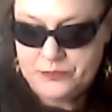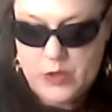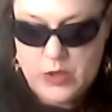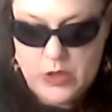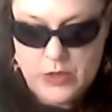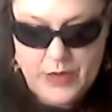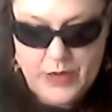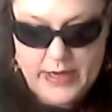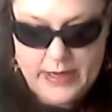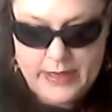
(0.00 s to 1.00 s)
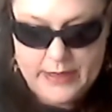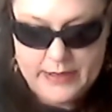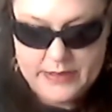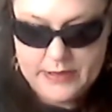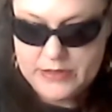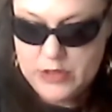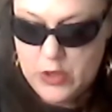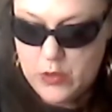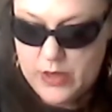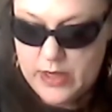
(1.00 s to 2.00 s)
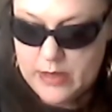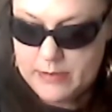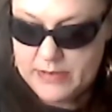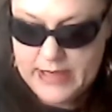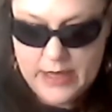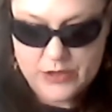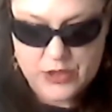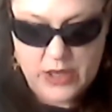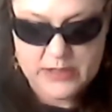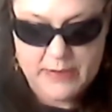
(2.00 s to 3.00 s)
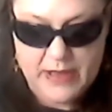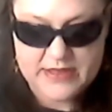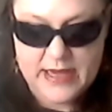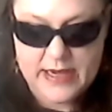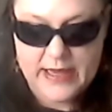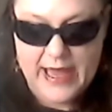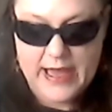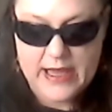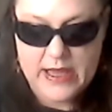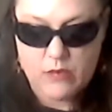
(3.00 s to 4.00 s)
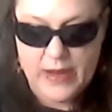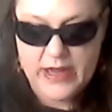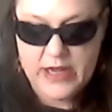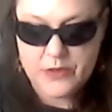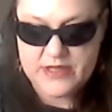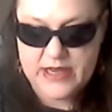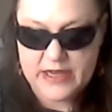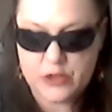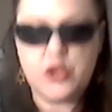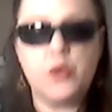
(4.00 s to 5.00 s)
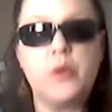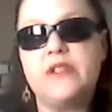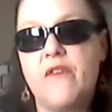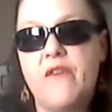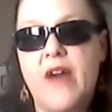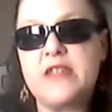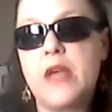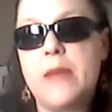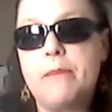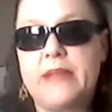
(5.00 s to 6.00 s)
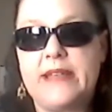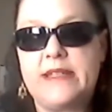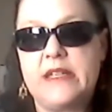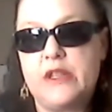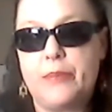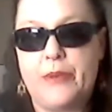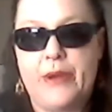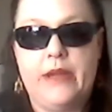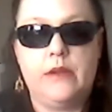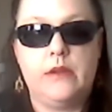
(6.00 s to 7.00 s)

Alrighty. So, again, talked about sending a radio signal to a device implanted in the brain.